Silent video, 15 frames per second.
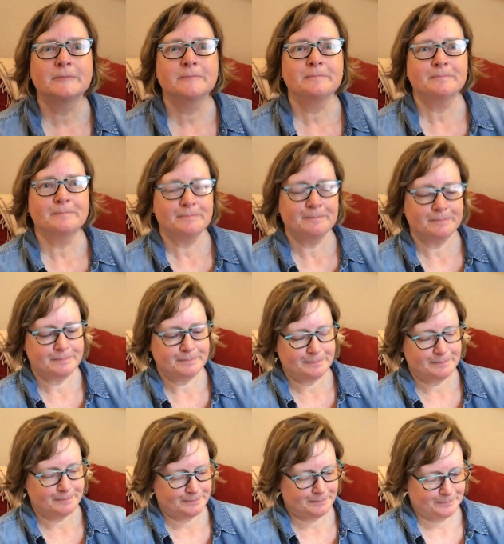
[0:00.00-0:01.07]

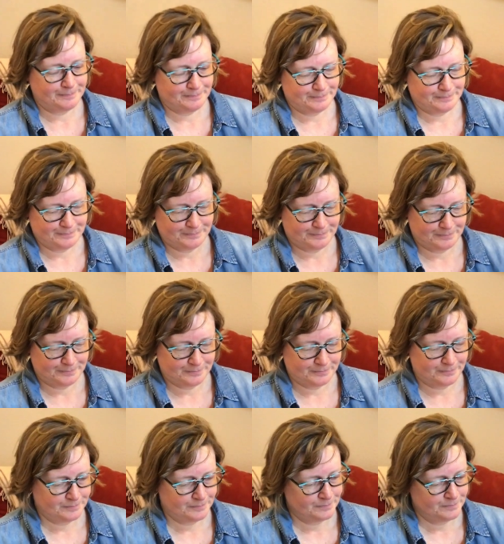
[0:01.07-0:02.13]

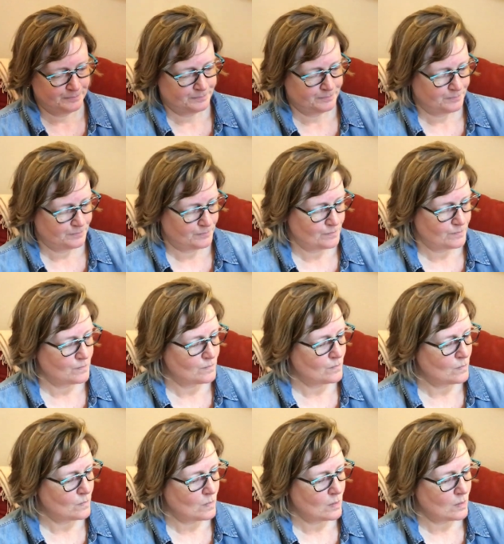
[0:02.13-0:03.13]
(no one is talking)